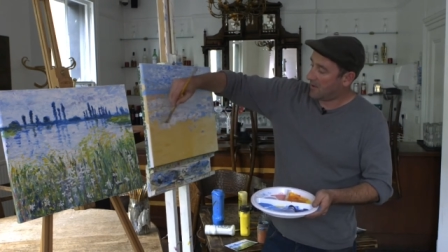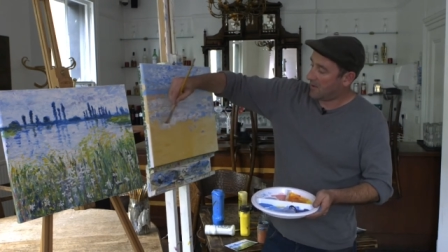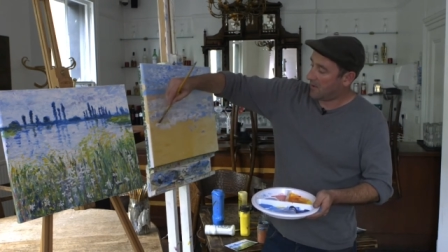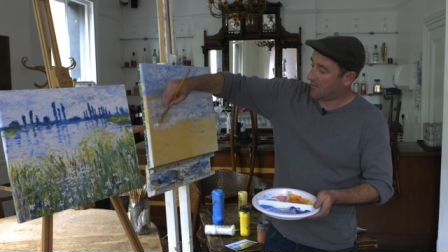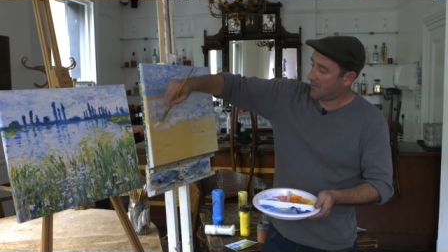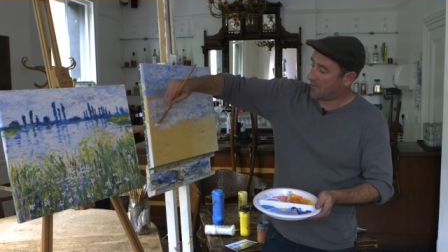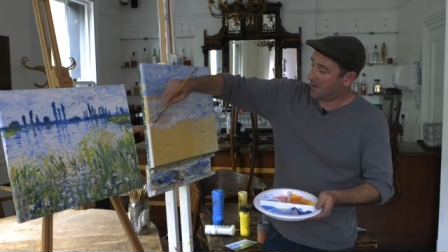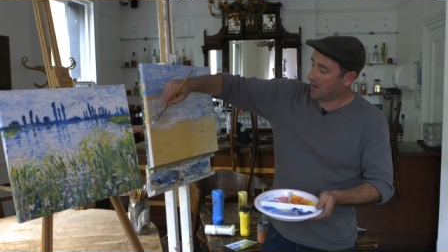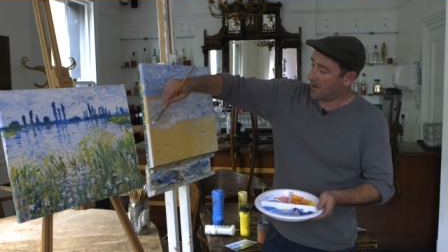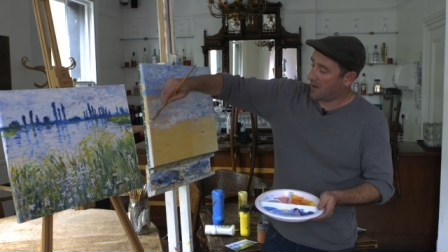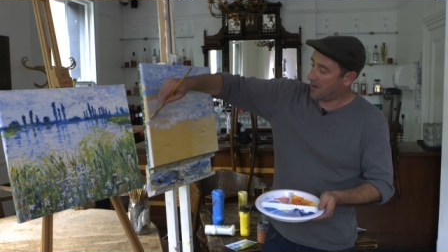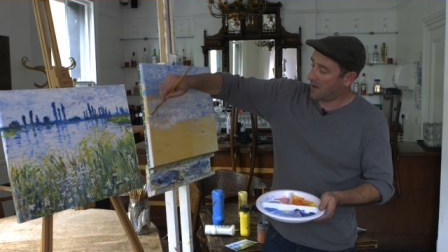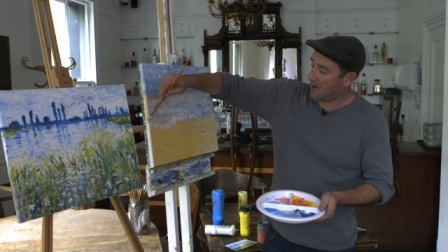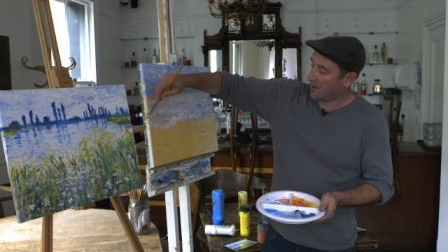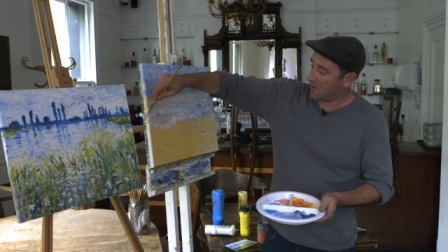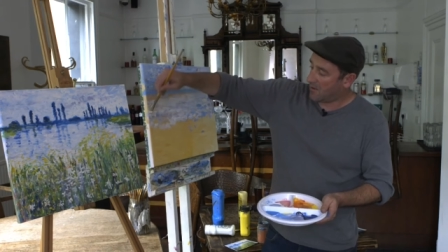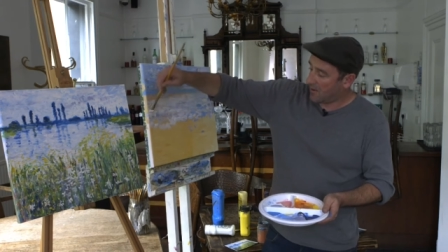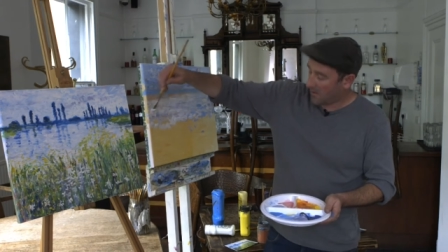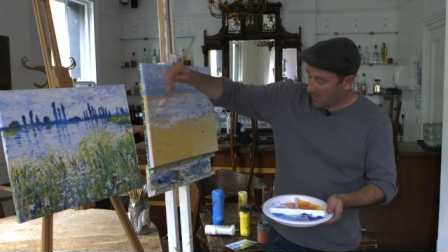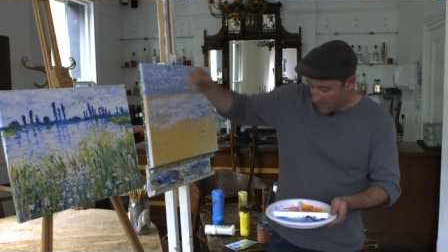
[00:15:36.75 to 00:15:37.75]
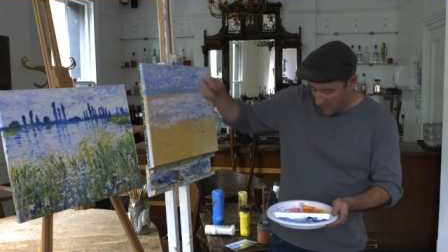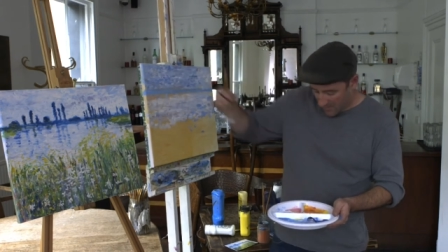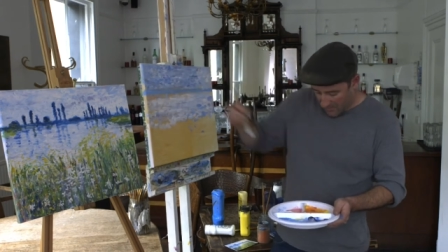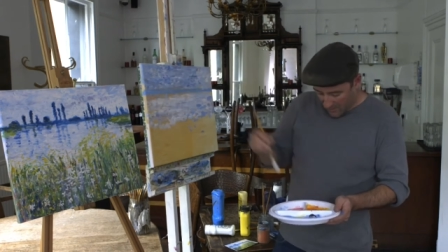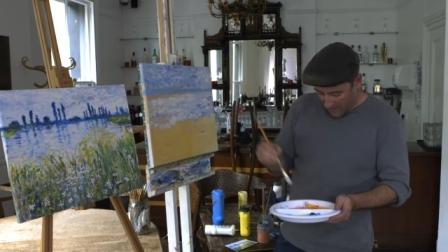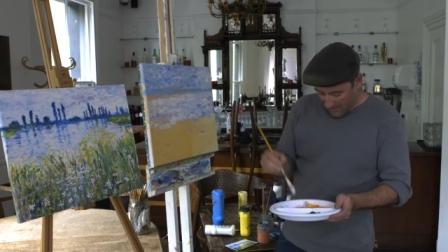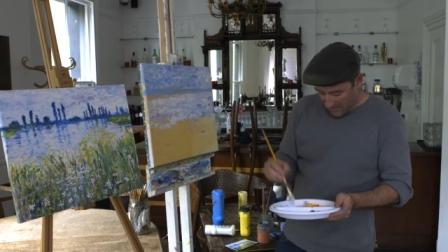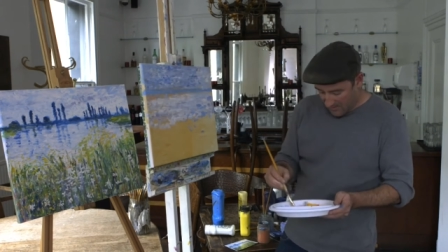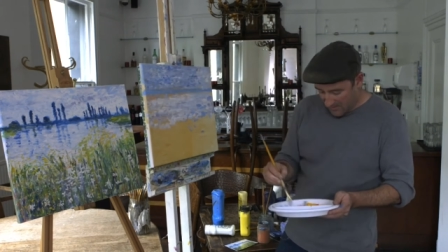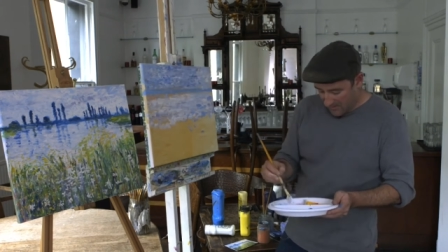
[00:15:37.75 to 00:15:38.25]
of the yellow. I know we
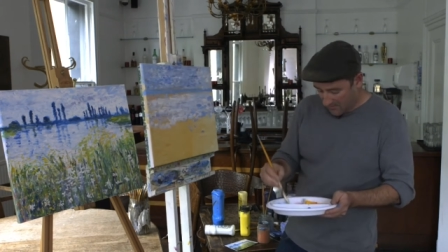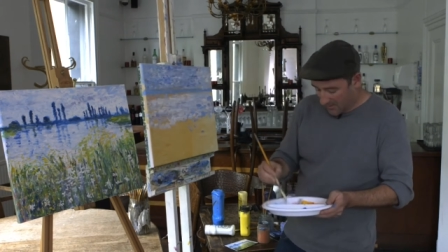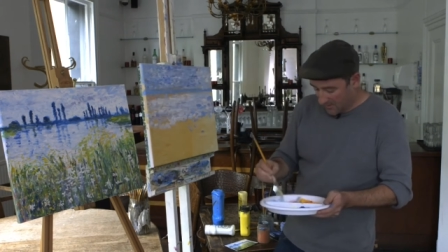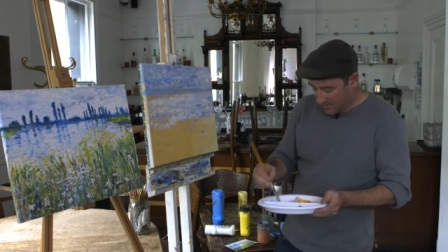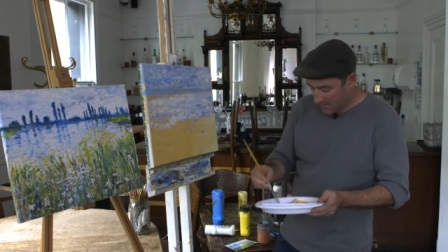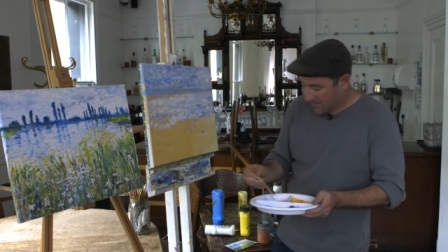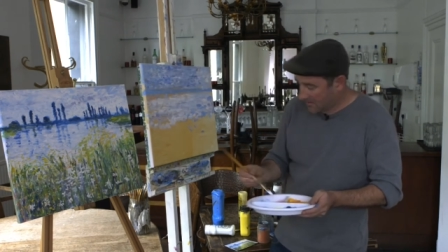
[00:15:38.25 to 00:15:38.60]
painted around the